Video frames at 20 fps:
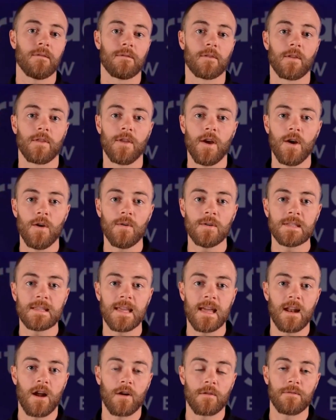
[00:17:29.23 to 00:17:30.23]
For those
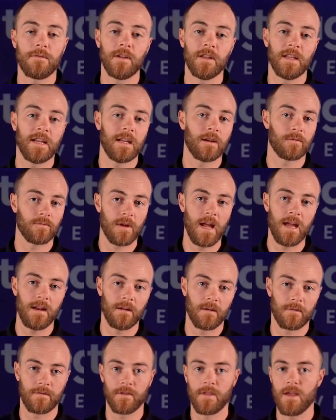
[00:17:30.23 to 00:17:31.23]
that are feeling in a
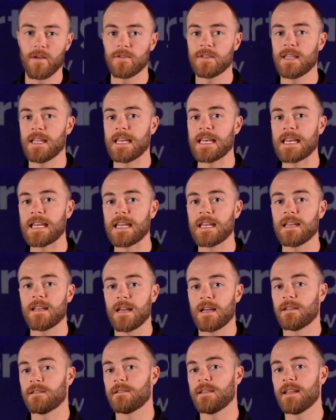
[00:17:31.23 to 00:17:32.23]
rut or for those that
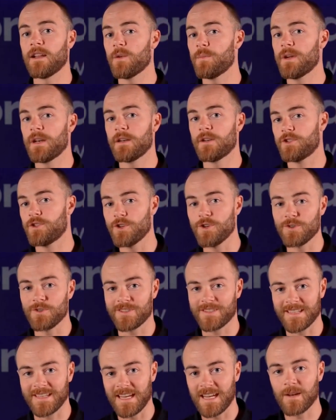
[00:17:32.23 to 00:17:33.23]
need a little bit of
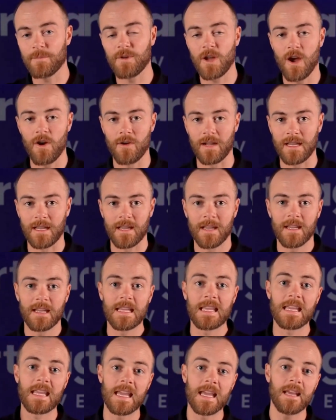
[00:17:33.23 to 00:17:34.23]
juice to get them going,
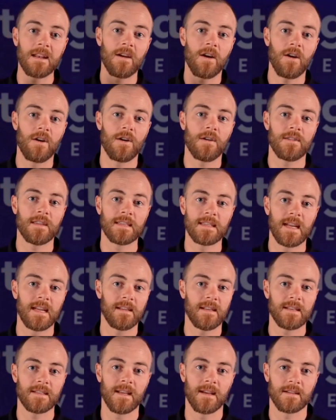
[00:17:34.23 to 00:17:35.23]
get on the
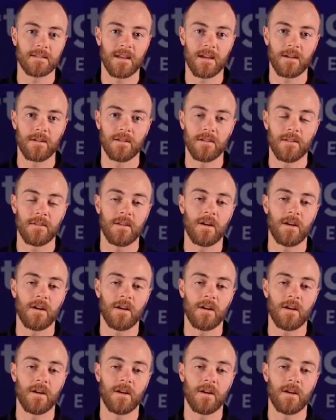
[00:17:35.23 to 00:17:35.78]
daily sales huddle.